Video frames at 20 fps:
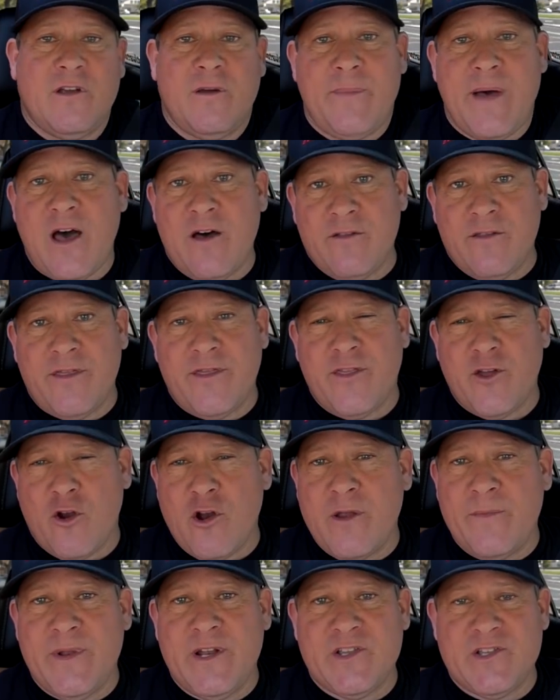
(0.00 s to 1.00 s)
About
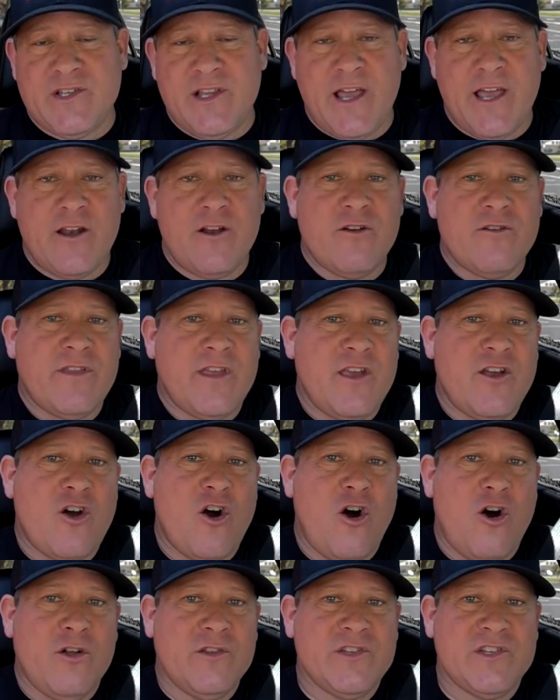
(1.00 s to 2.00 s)
30 minutes later, they
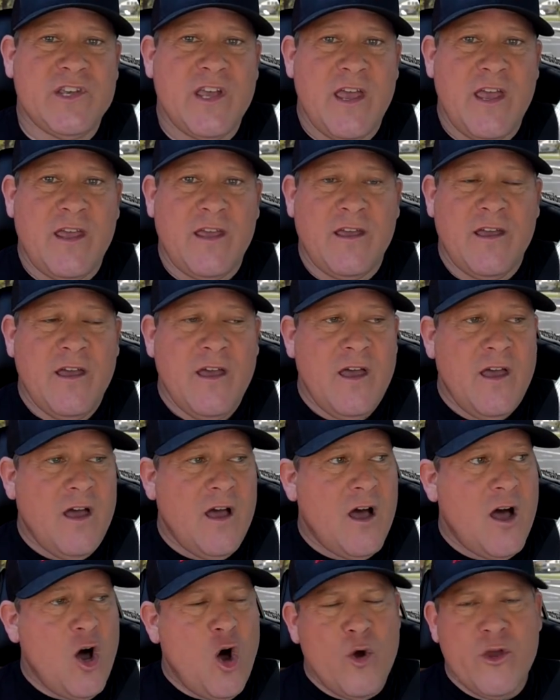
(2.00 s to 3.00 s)
called saying,
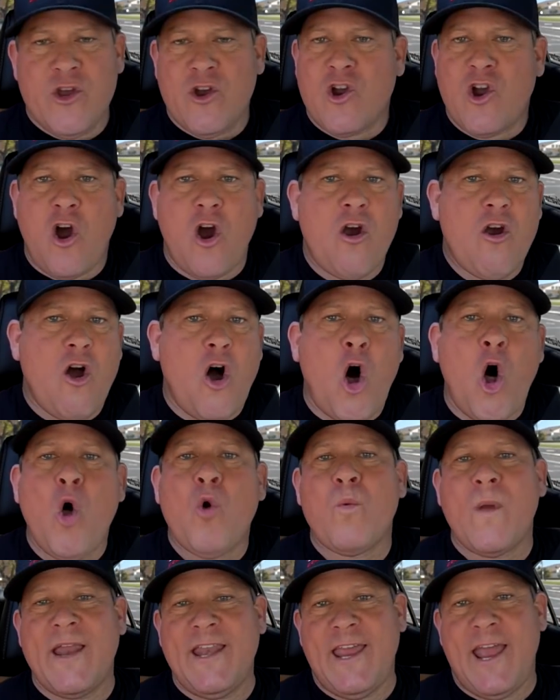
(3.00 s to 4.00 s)
oh, your car
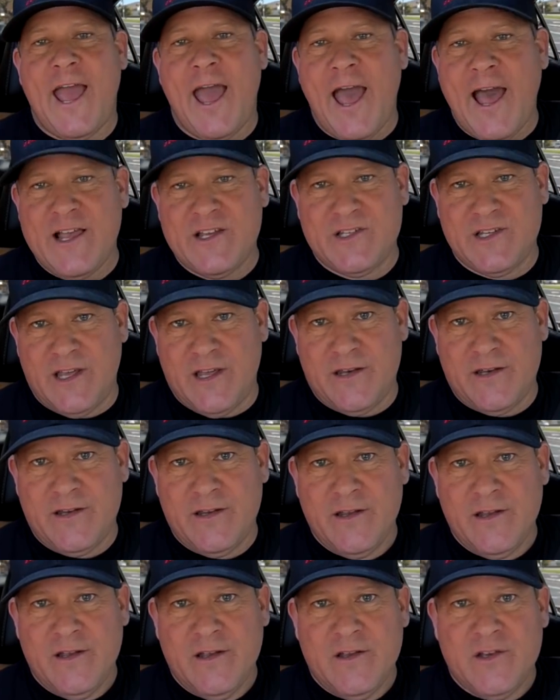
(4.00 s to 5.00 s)
already has it.
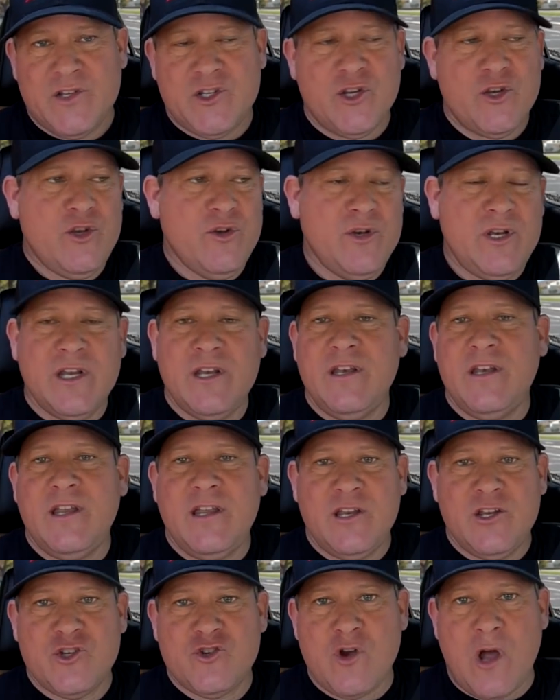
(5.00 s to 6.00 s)
So you didn't
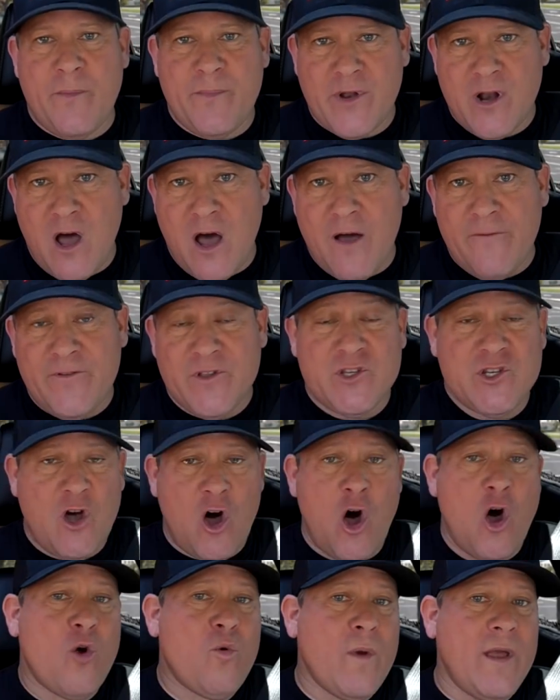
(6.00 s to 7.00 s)
need to drop it off. It's
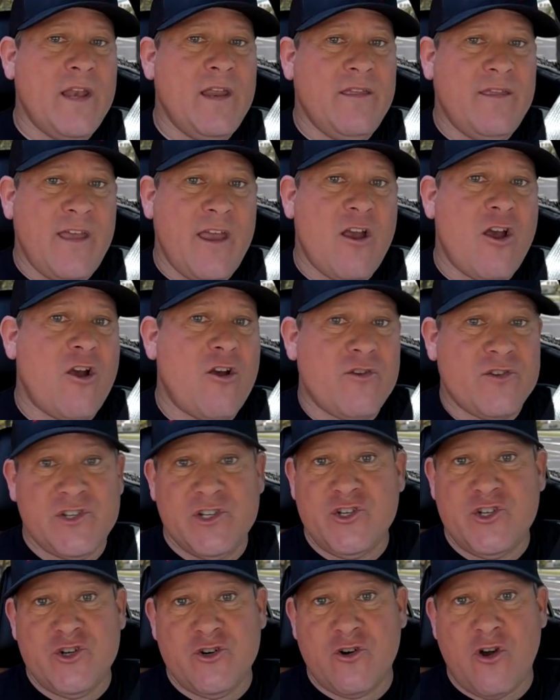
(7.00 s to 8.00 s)
already there
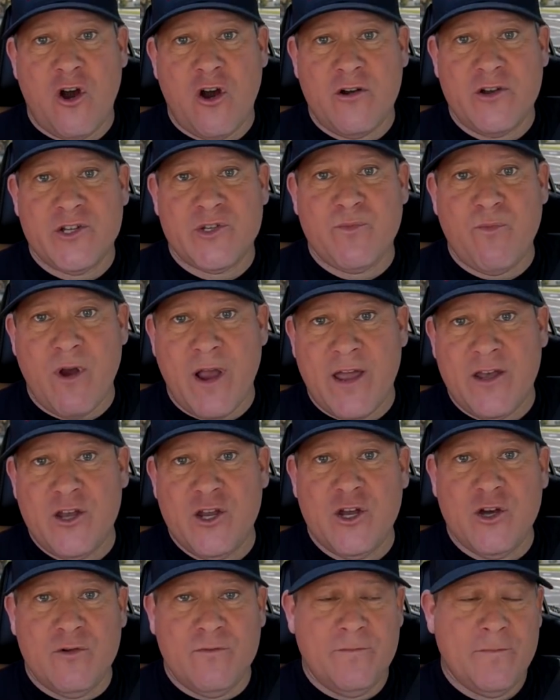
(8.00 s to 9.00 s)
since your car is brand
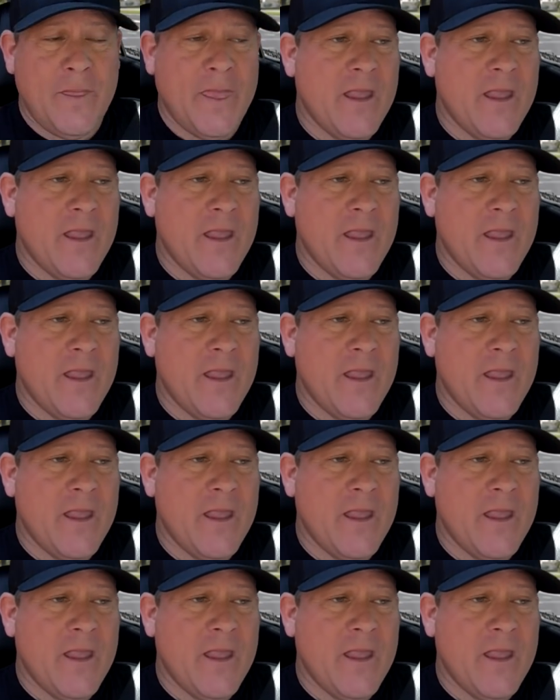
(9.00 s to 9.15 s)
new.